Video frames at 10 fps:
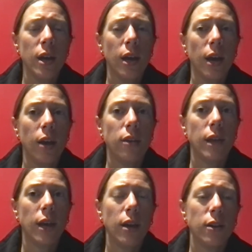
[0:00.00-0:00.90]
And
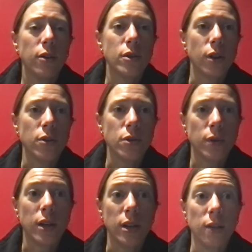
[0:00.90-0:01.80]
then there's also
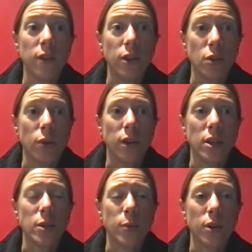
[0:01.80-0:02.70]
that evening
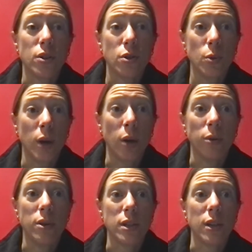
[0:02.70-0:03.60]
showcase where it's 2
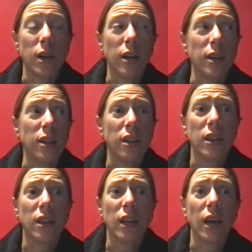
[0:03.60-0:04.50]
hours. And I
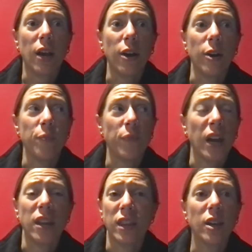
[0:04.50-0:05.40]

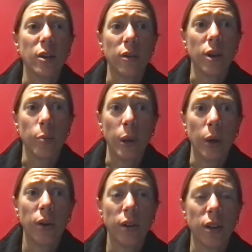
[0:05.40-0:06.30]
think a
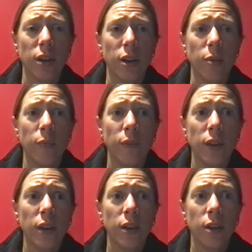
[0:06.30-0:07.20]
parent can come
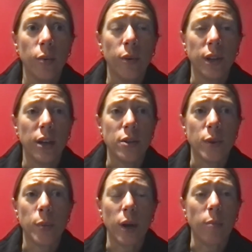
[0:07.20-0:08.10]
with that as
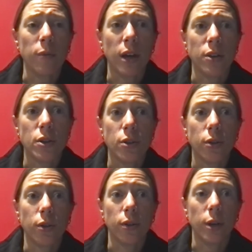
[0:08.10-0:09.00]
well, but I'm not
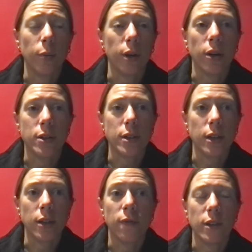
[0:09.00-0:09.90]
sure in regards to that
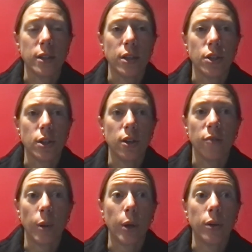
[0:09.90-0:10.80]
evening session
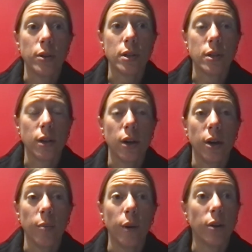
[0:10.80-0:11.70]
if parents
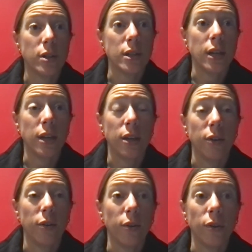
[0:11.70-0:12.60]
are staying
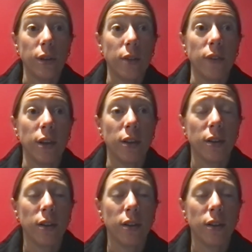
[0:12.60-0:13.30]
or leaving.